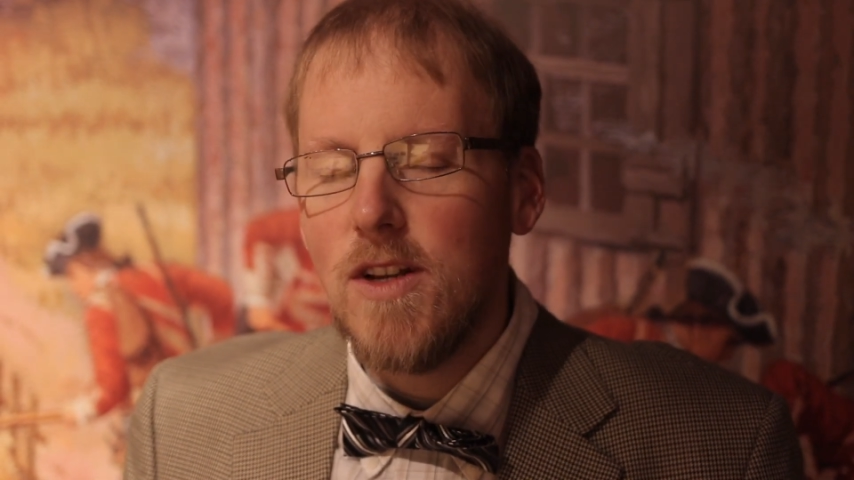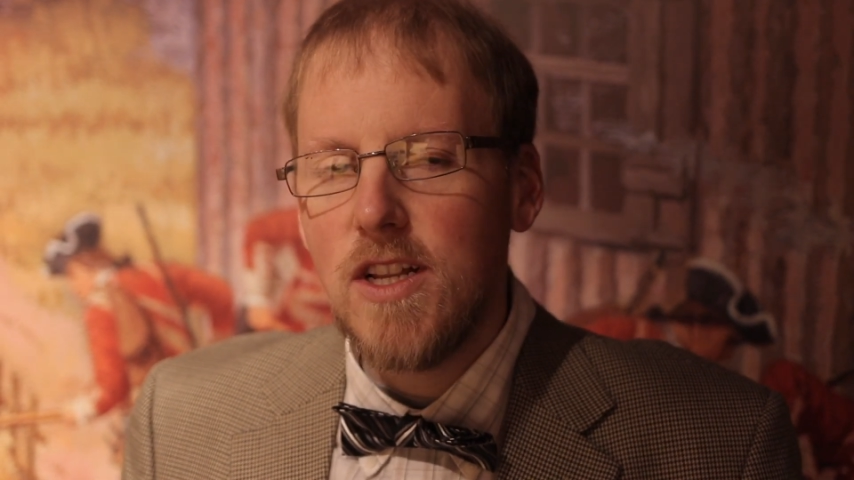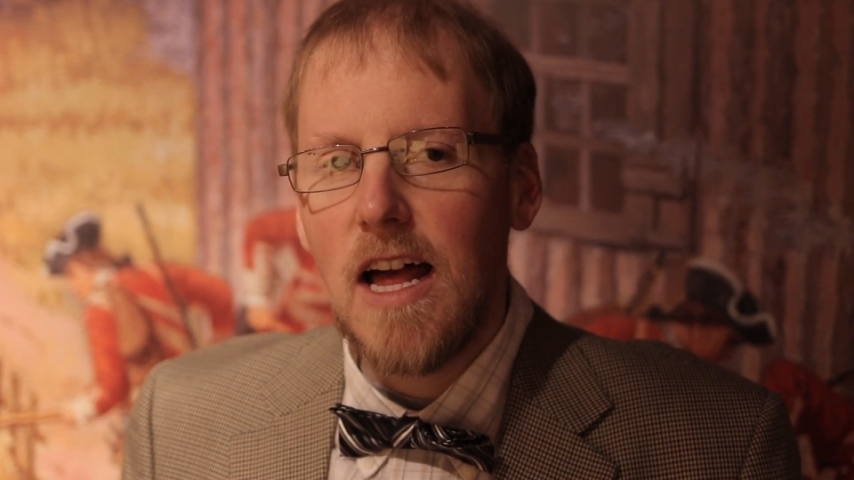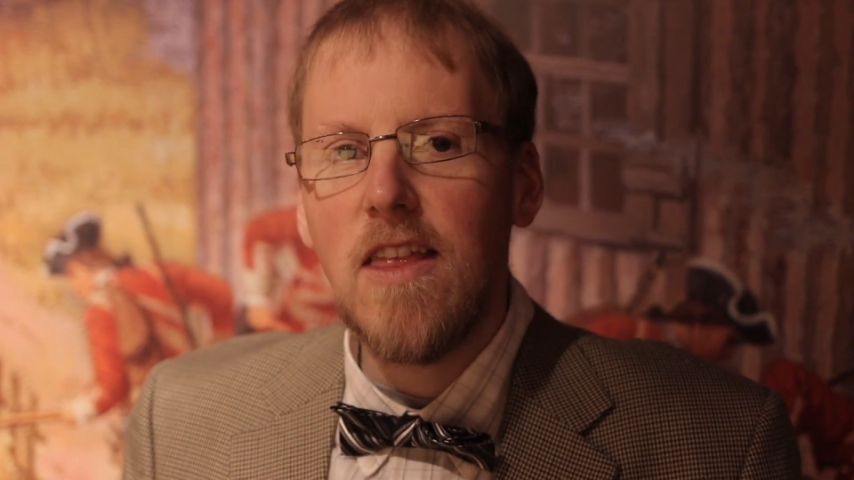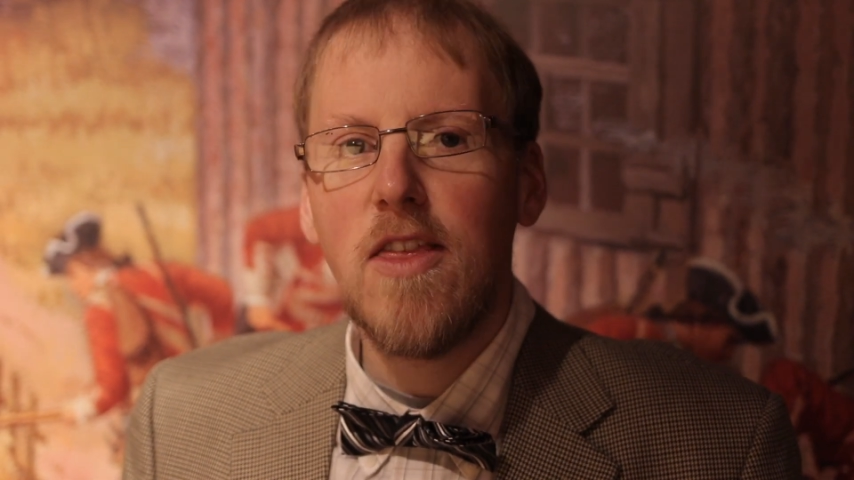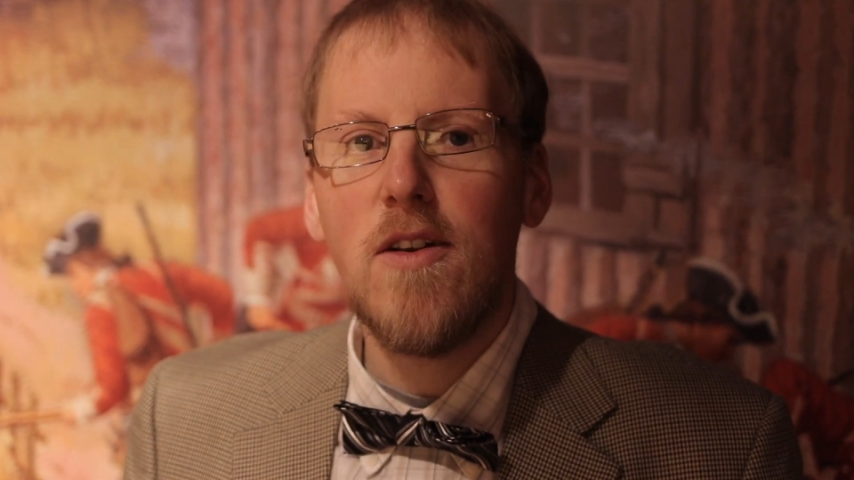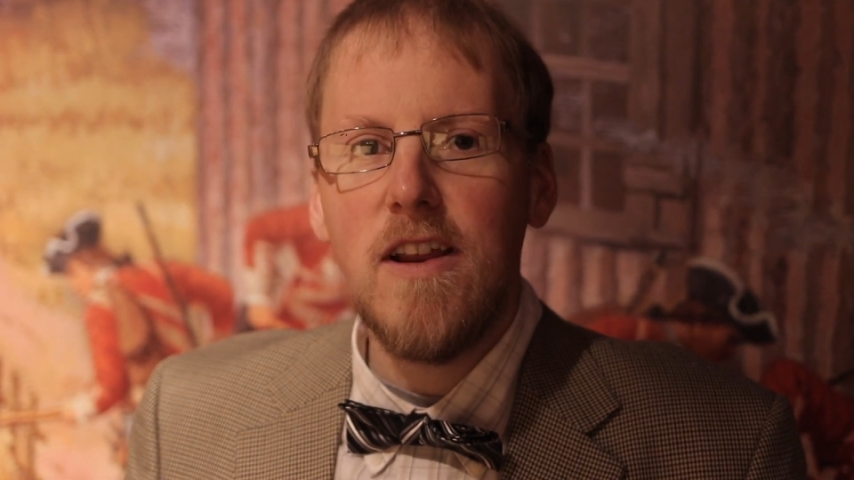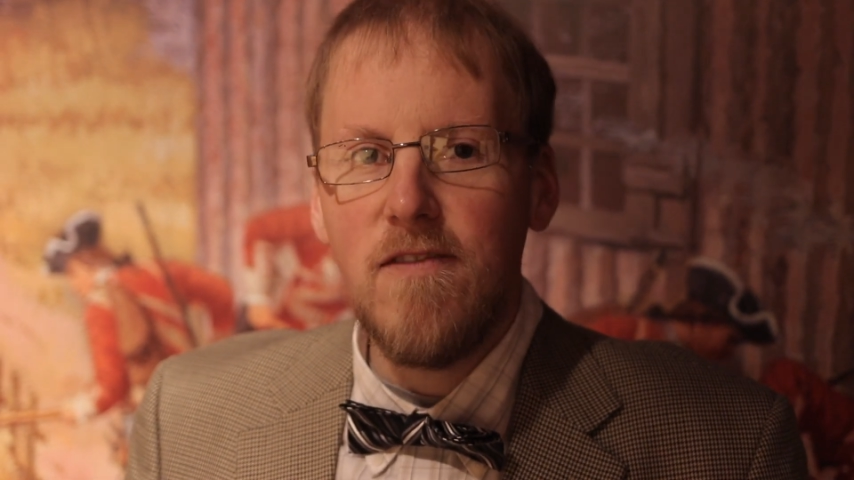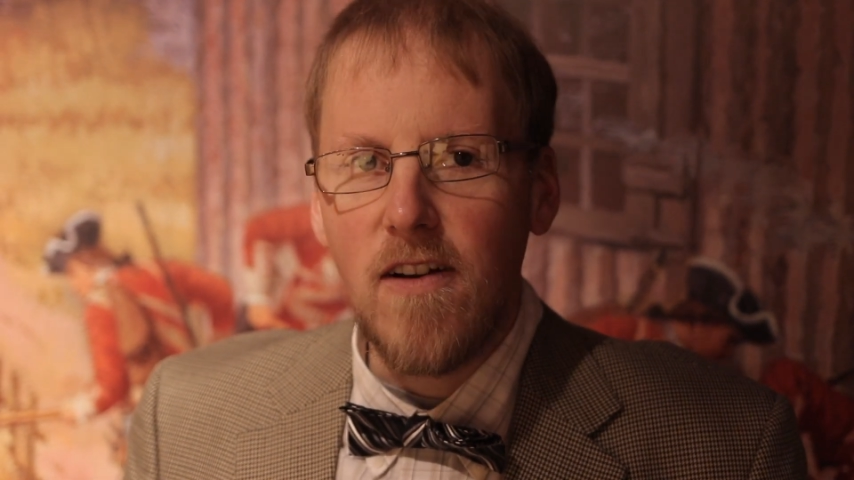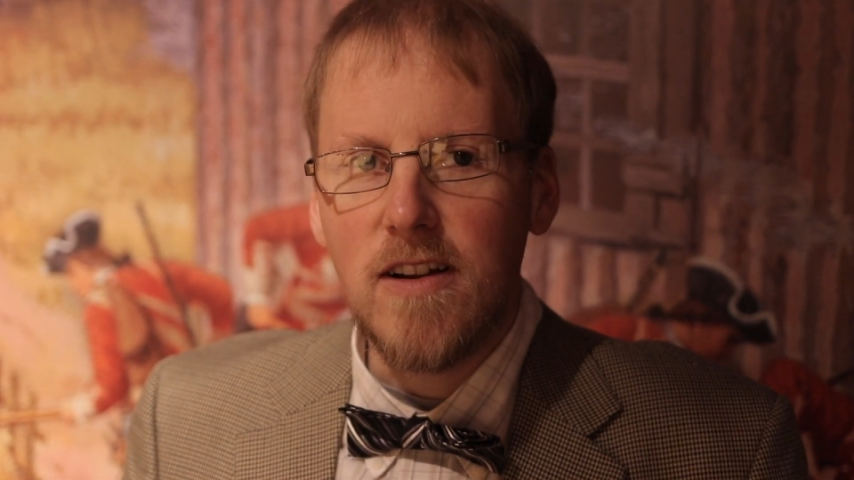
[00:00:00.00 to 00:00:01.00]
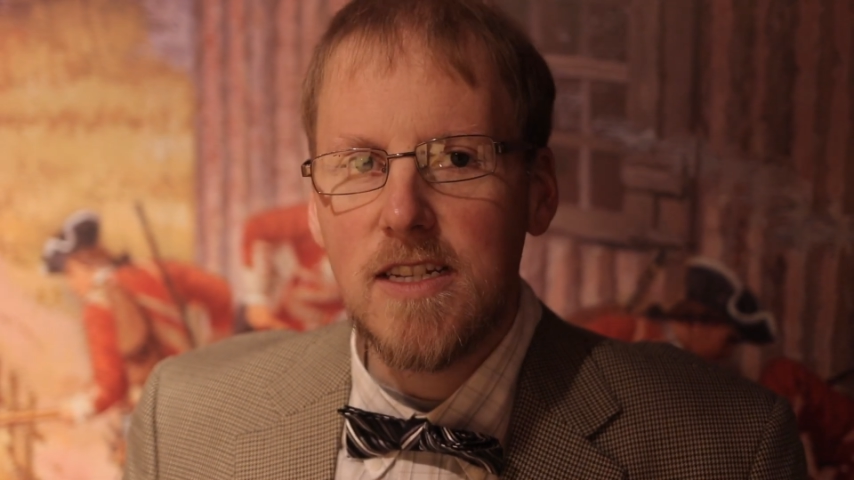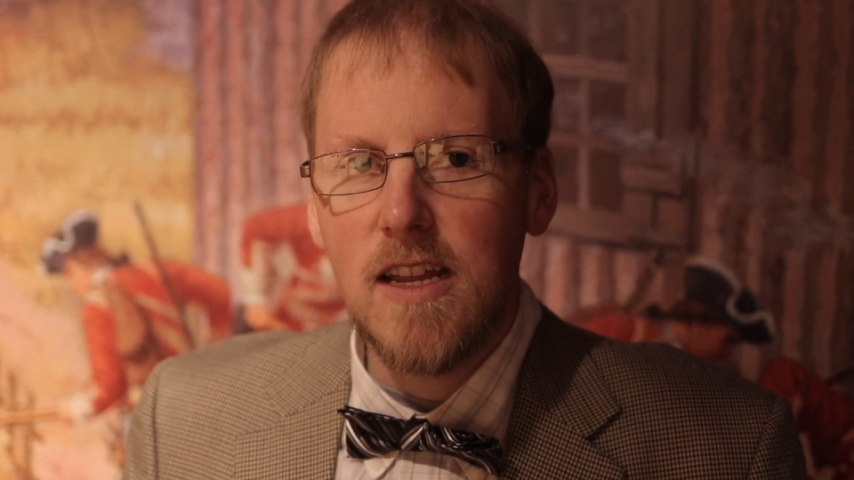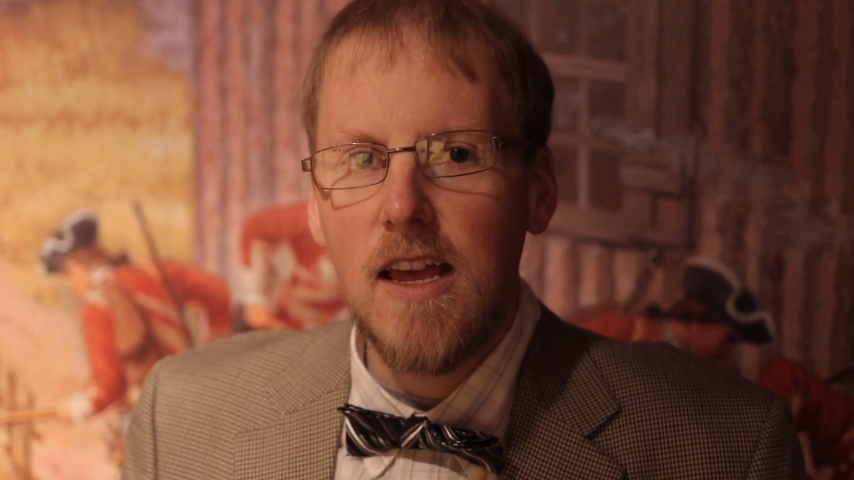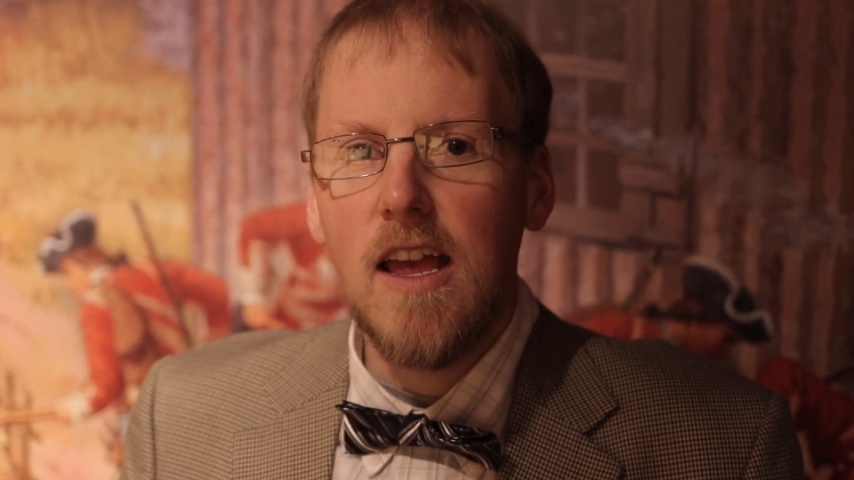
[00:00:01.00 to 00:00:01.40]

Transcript: on July the 31st,